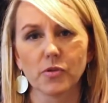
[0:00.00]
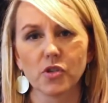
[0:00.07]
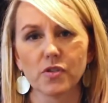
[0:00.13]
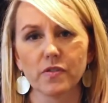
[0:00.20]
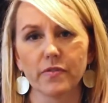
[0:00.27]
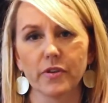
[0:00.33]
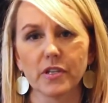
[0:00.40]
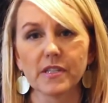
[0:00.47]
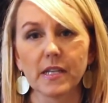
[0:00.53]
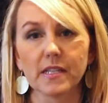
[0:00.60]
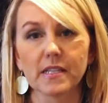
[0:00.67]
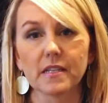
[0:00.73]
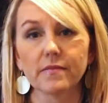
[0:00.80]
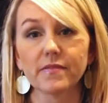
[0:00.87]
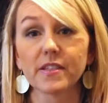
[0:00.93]
She's a very
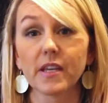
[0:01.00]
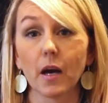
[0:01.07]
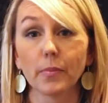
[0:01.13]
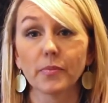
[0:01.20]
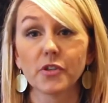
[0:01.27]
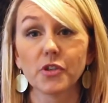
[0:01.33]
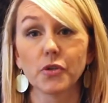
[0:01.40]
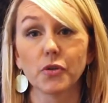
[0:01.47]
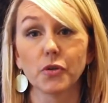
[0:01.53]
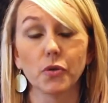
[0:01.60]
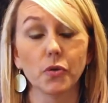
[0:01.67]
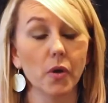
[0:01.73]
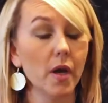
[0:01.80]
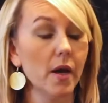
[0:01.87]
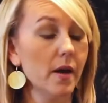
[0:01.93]
sensitive scalp
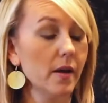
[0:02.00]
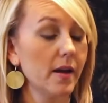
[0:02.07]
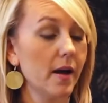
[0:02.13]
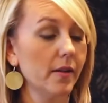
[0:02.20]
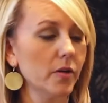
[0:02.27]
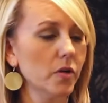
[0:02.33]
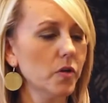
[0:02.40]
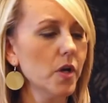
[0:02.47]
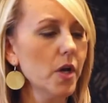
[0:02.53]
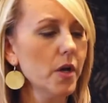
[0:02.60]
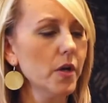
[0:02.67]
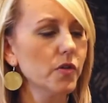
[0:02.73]
to color.